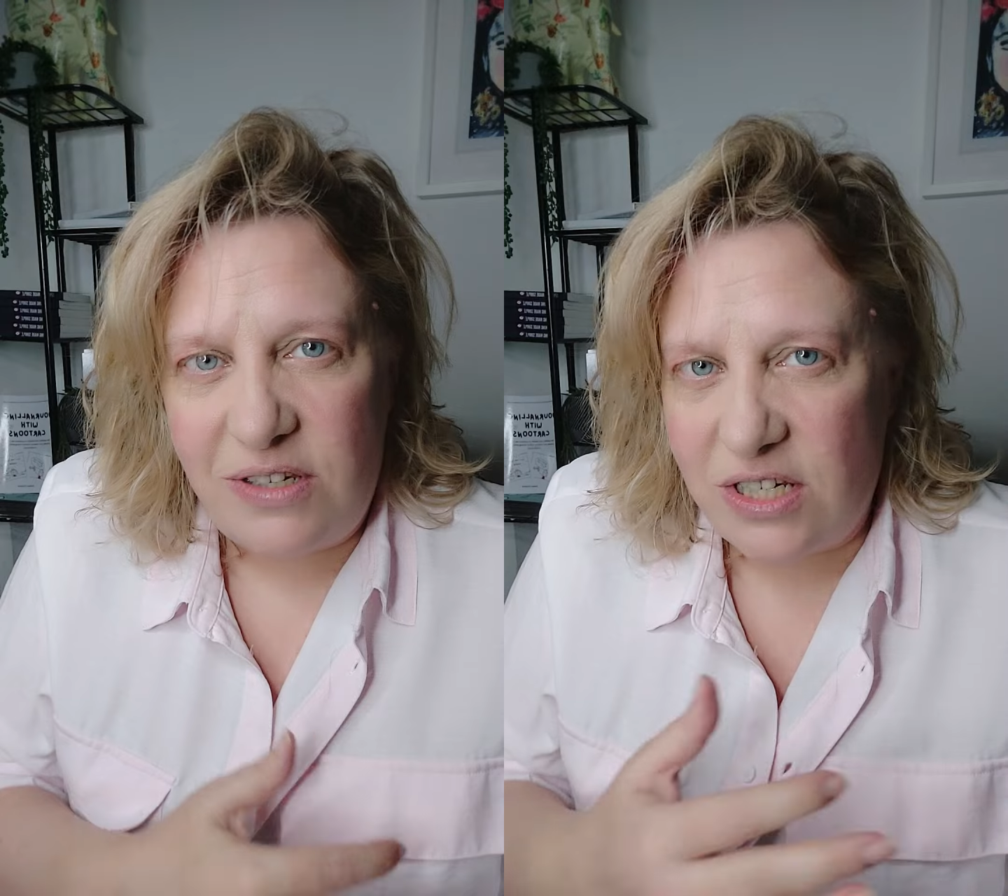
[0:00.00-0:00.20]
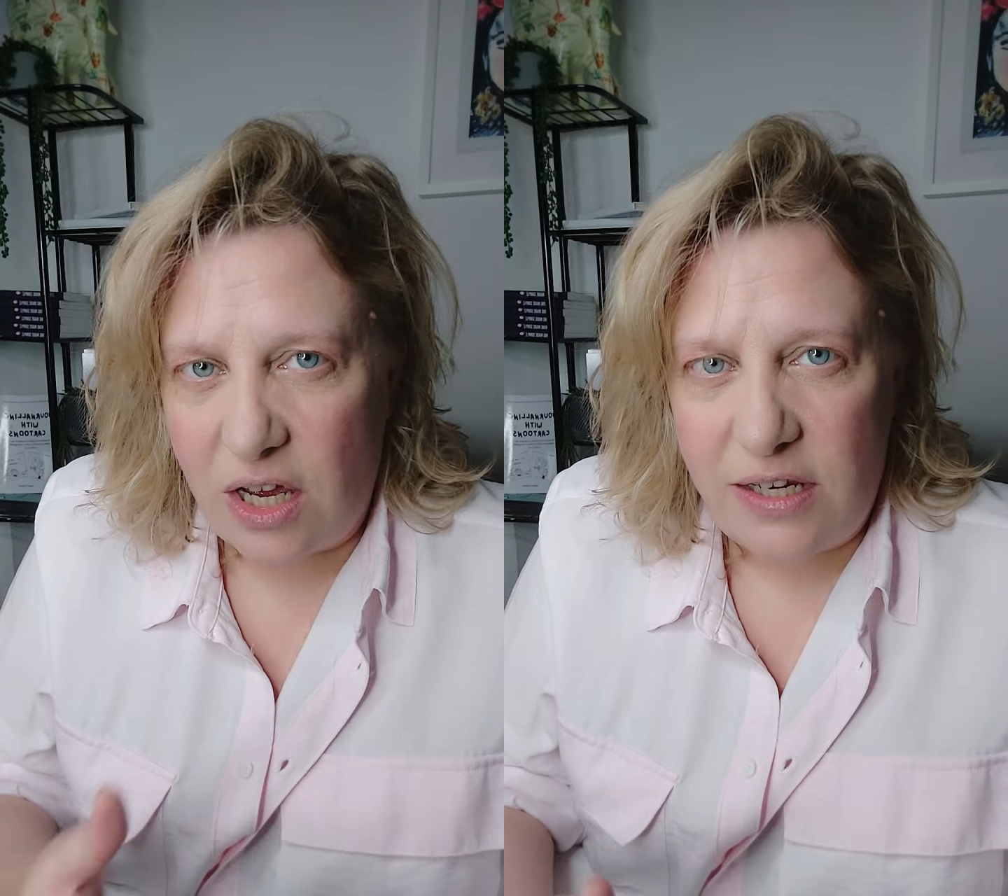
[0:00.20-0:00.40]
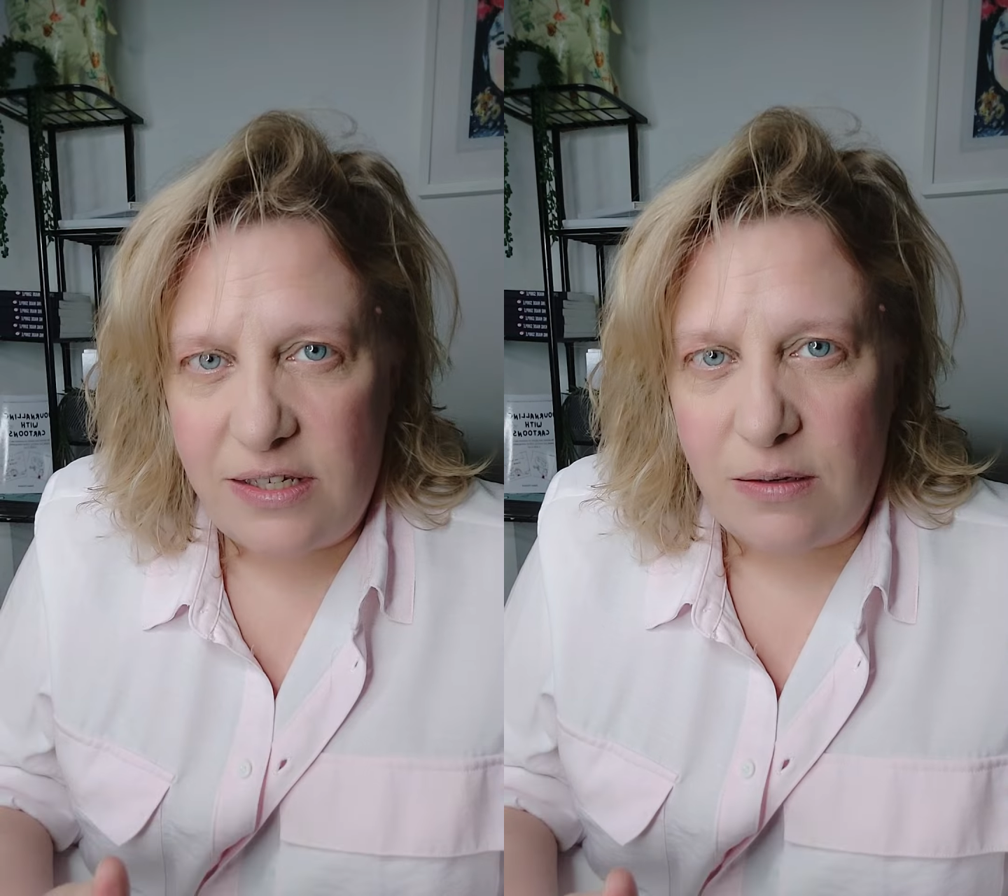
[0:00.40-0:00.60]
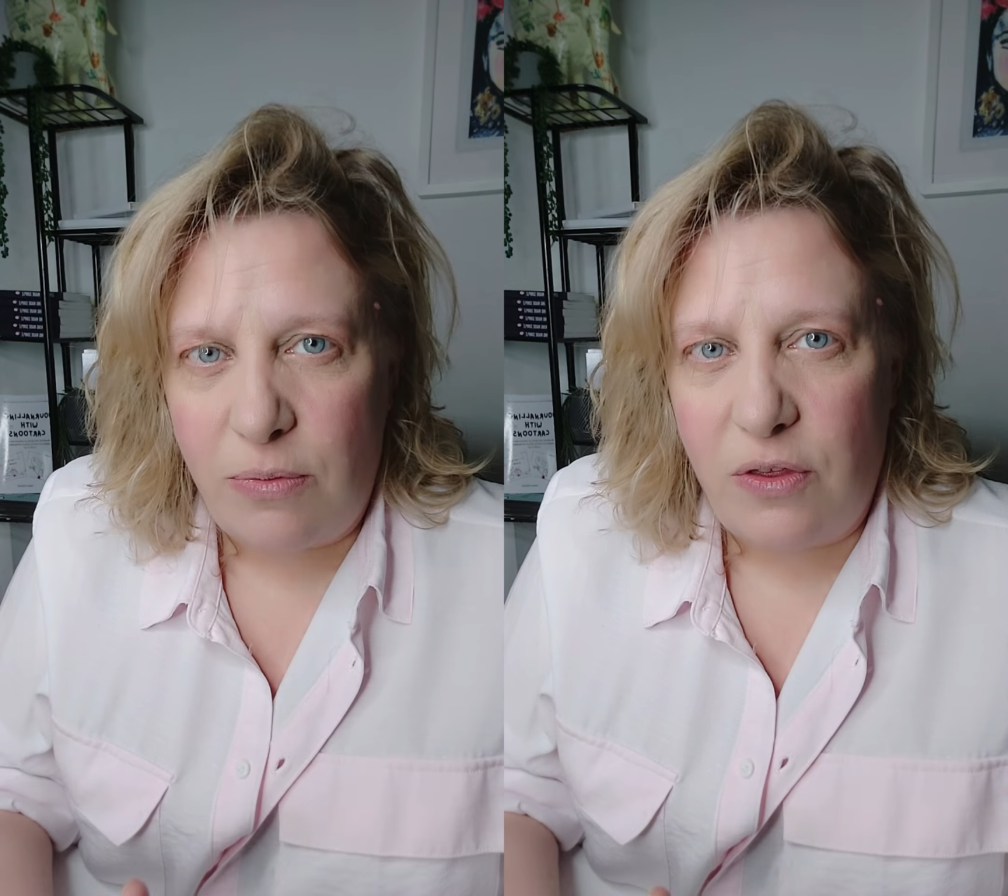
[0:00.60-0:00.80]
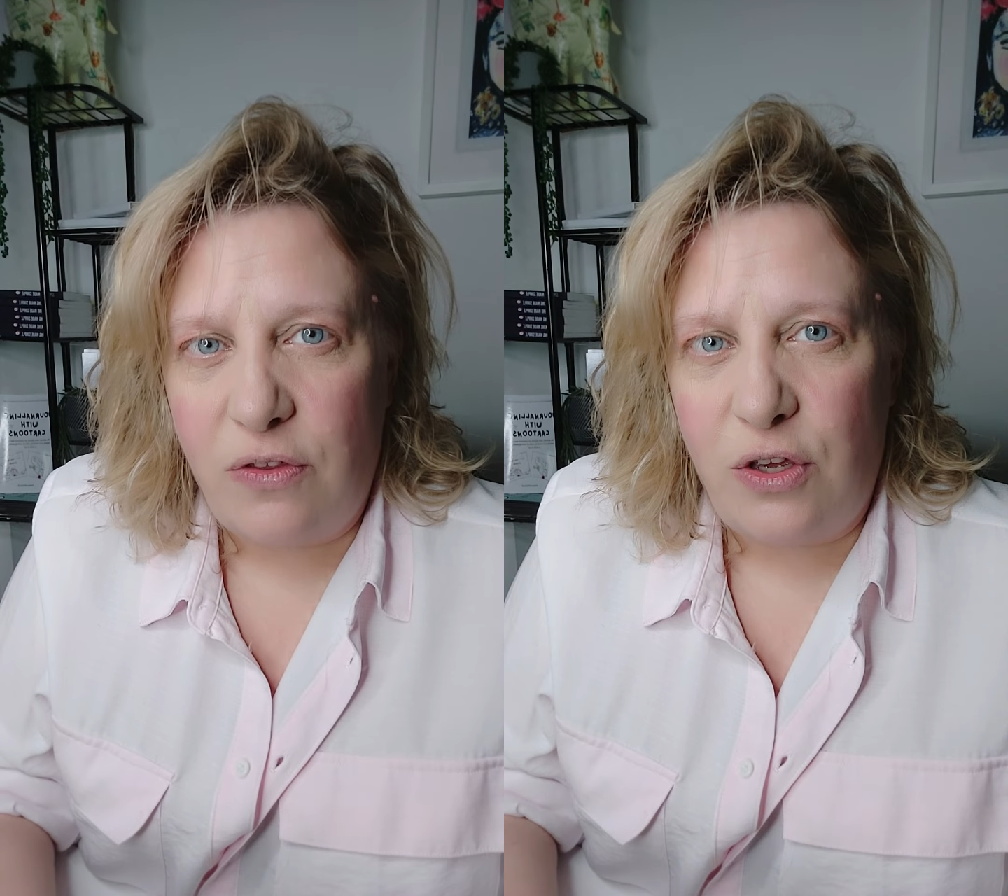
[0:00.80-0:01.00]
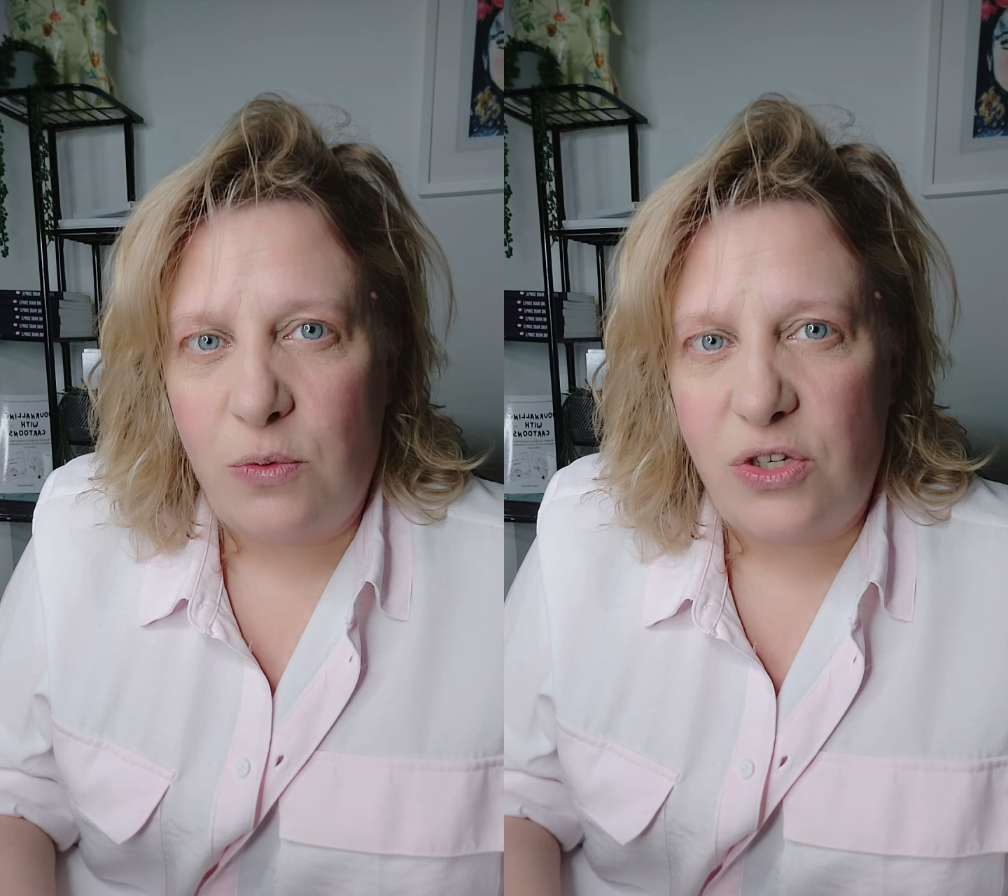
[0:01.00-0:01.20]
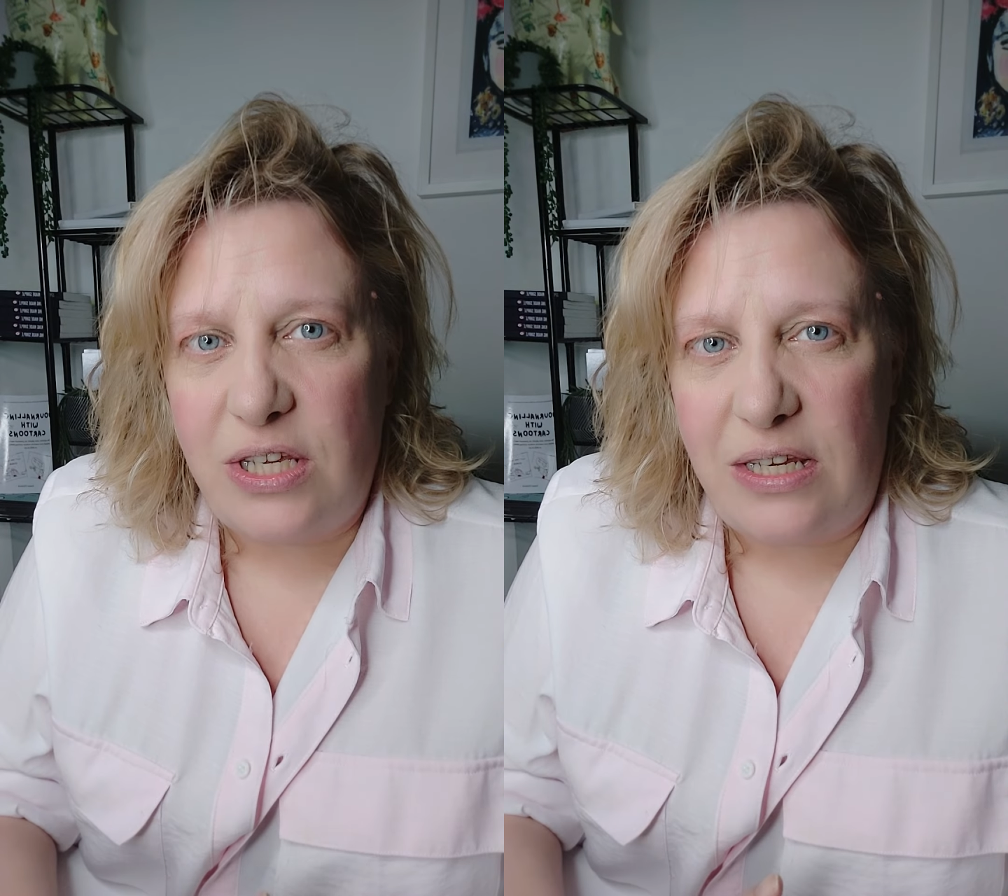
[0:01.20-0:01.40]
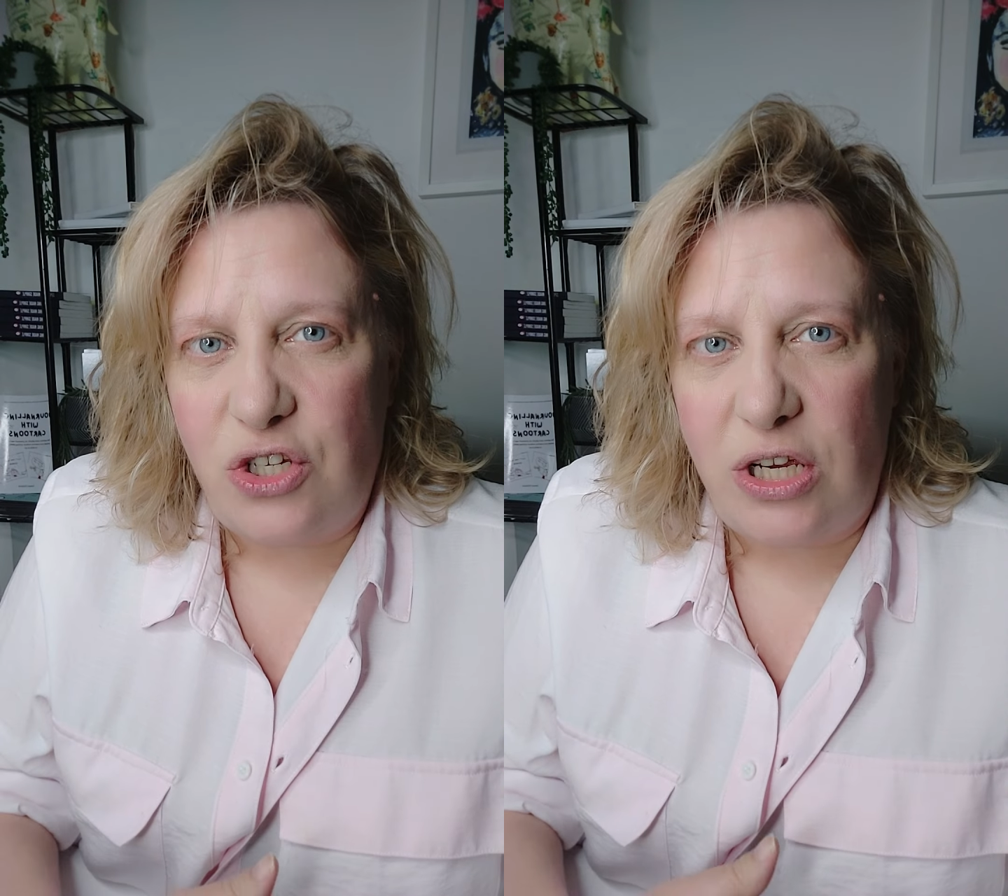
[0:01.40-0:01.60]
decided something that you were
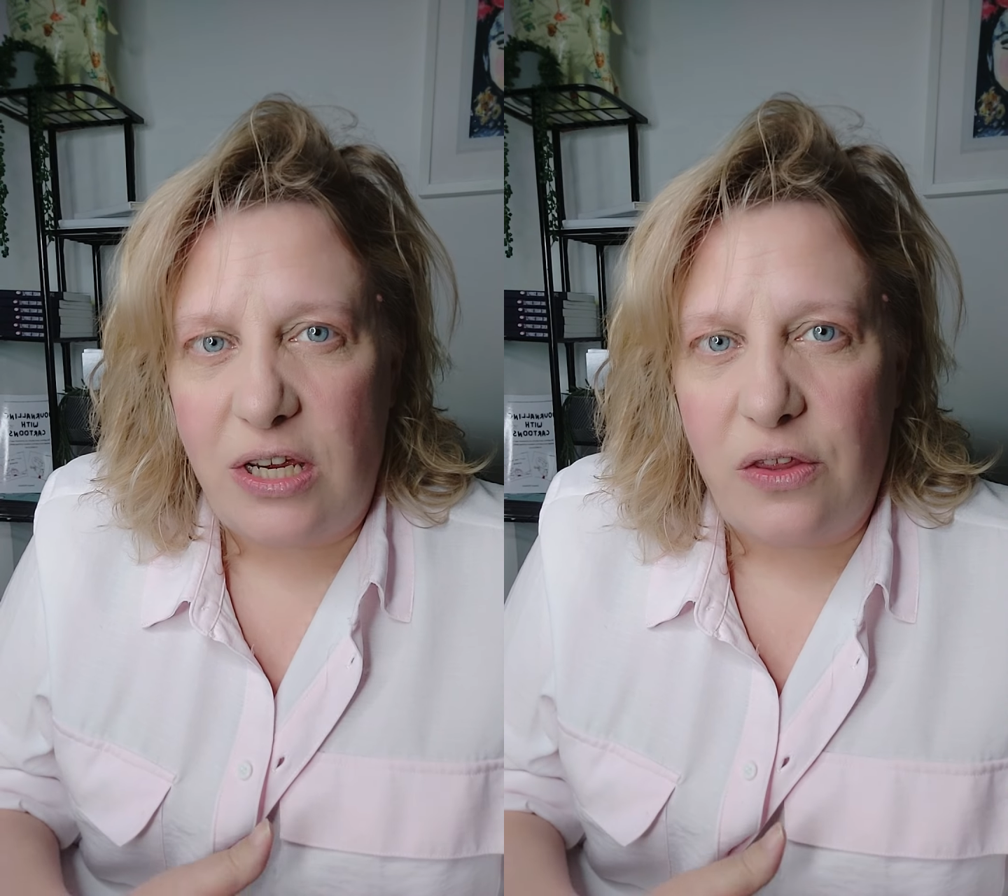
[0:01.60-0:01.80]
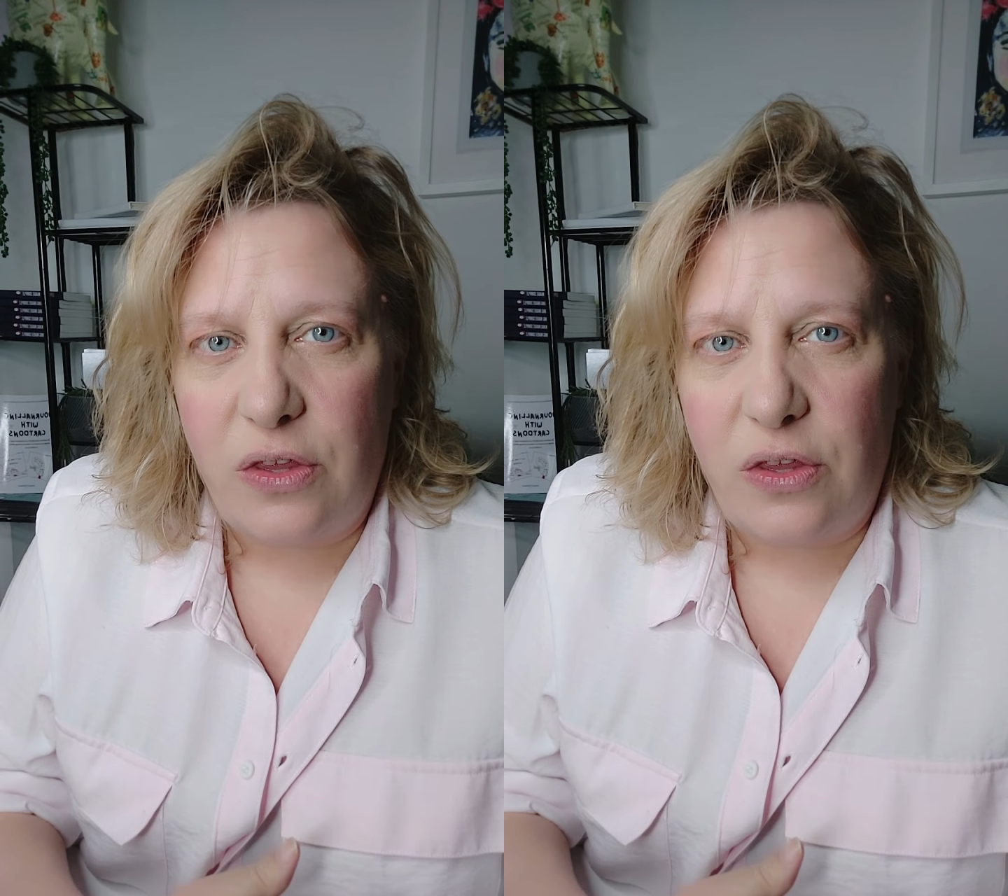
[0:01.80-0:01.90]
teaching,